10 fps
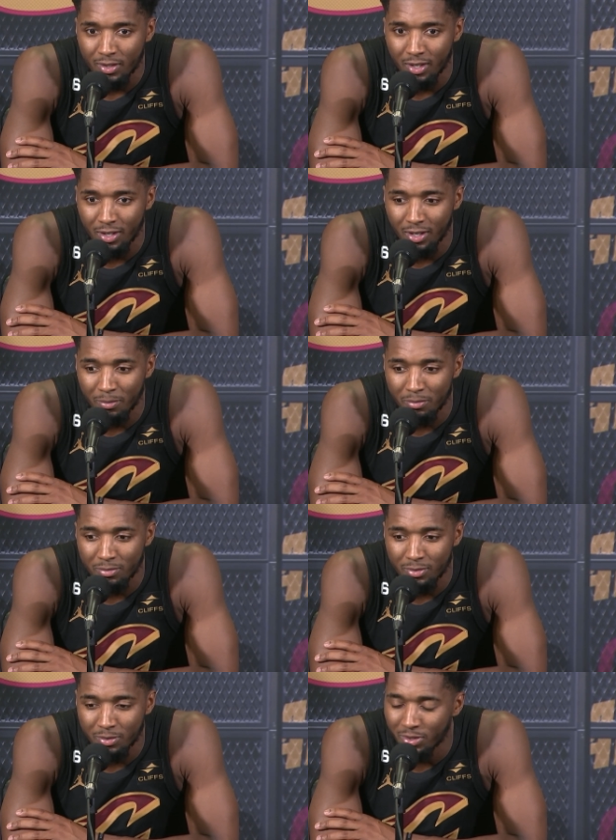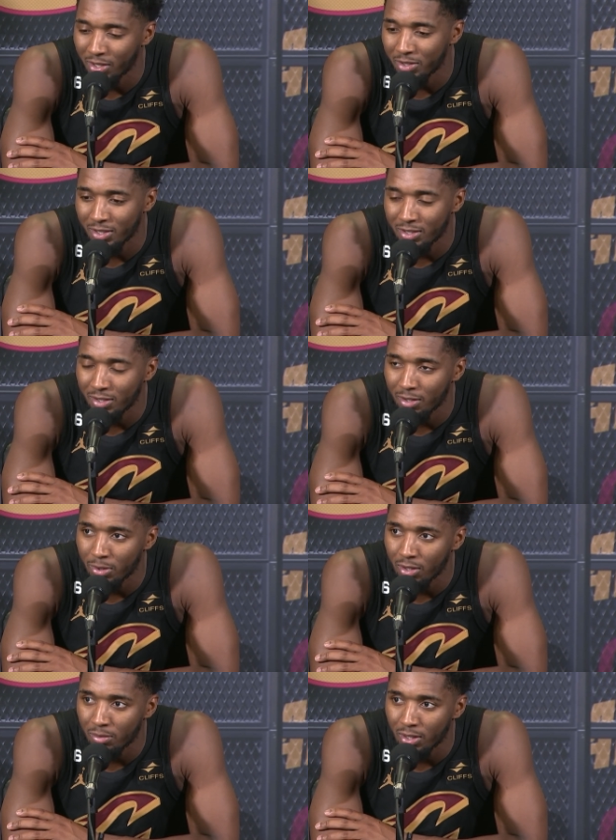Um, you know, it's, it's going to
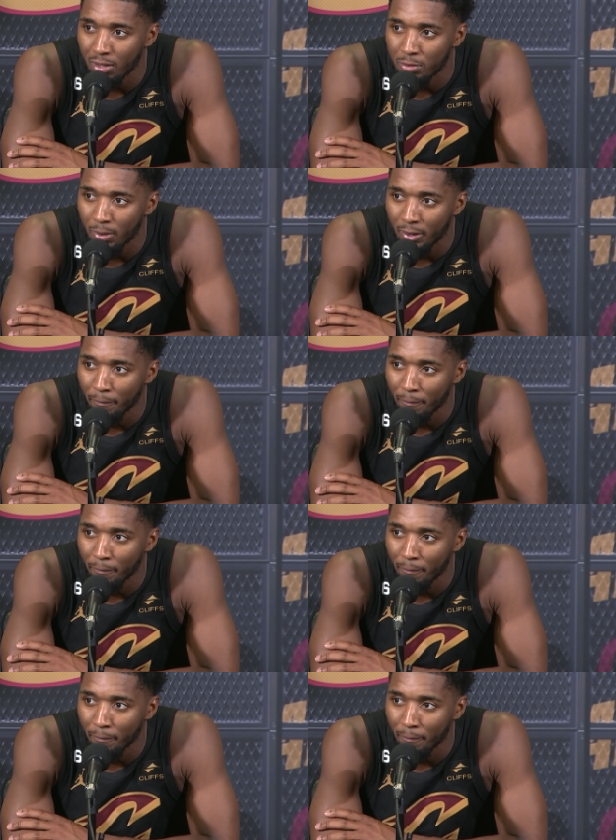be good when he comes back.